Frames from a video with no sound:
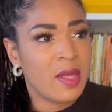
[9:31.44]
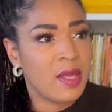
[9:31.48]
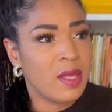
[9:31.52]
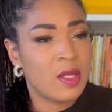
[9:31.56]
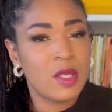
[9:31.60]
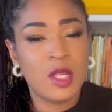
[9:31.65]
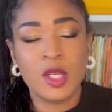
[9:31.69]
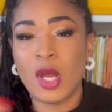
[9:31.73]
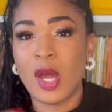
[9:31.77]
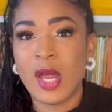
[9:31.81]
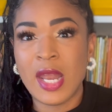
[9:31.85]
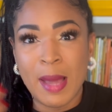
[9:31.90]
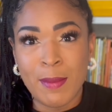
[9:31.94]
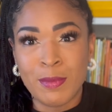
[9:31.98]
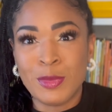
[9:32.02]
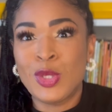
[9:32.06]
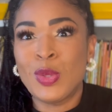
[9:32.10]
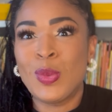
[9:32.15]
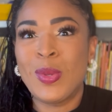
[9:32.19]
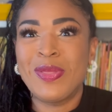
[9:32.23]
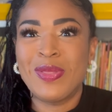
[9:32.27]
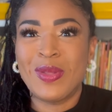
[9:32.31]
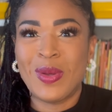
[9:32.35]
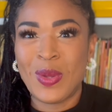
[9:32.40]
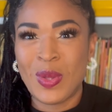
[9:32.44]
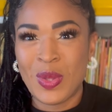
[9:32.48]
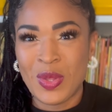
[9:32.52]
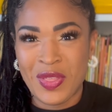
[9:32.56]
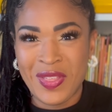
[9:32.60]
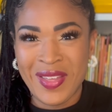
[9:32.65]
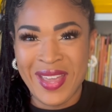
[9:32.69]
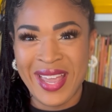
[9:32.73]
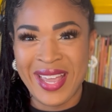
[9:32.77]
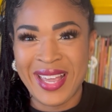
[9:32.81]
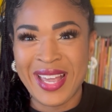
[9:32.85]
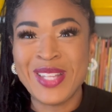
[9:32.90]
you know, and I'm doing the whole
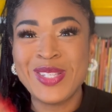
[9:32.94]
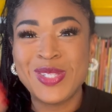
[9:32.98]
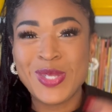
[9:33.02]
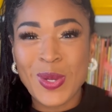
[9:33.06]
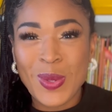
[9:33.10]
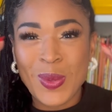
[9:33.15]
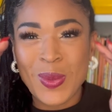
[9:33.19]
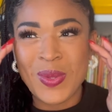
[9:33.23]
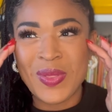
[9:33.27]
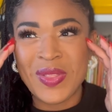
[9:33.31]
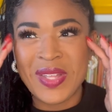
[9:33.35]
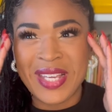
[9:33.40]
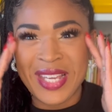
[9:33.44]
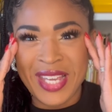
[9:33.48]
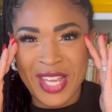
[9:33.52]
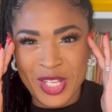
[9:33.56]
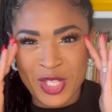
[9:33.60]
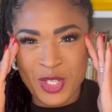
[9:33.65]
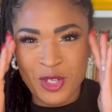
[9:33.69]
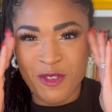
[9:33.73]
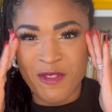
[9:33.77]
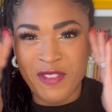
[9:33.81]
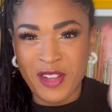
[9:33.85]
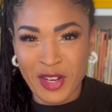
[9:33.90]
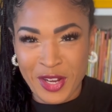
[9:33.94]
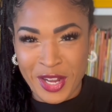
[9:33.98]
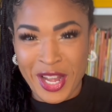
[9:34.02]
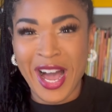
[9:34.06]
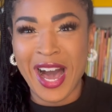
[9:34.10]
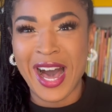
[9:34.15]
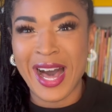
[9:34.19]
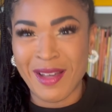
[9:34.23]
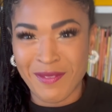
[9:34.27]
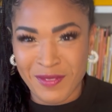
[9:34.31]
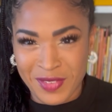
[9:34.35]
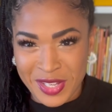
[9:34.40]
thing. And so the kids are very
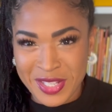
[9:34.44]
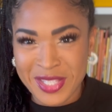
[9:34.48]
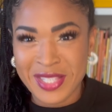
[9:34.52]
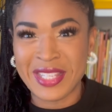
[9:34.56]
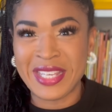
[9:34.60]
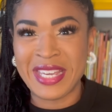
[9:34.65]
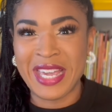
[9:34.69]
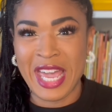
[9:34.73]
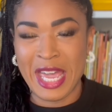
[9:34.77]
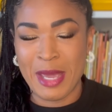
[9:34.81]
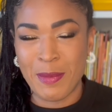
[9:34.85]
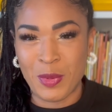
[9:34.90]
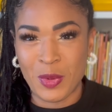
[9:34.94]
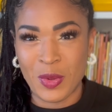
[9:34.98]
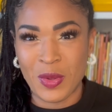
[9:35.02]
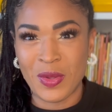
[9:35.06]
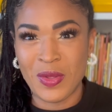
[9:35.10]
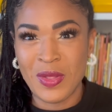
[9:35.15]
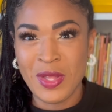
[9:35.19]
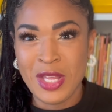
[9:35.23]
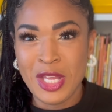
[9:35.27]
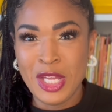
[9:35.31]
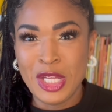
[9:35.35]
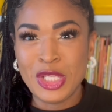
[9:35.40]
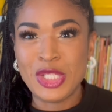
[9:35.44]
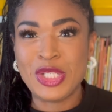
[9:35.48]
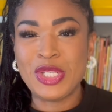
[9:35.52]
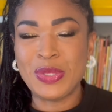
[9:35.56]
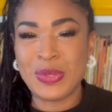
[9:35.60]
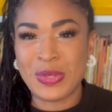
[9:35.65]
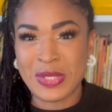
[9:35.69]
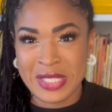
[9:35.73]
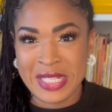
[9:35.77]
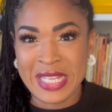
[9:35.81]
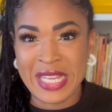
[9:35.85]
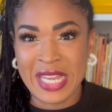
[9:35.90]
obviously able to
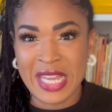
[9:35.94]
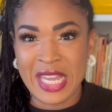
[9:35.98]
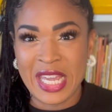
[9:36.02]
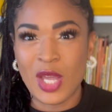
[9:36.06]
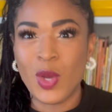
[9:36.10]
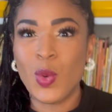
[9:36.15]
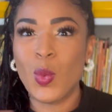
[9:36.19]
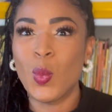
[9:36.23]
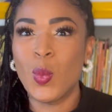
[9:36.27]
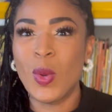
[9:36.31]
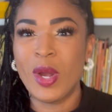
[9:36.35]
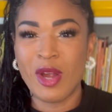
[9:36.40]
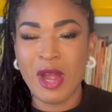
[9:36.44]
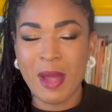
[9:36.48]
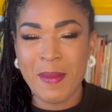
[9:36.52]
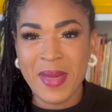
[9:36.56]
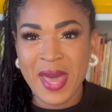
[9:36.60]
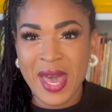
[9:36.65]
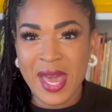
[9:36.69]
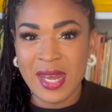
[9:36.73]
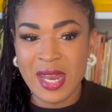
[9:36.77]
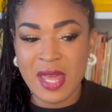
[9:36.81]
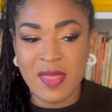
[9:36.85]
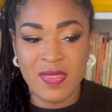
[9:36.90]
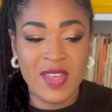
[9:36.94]
see where I'm headed.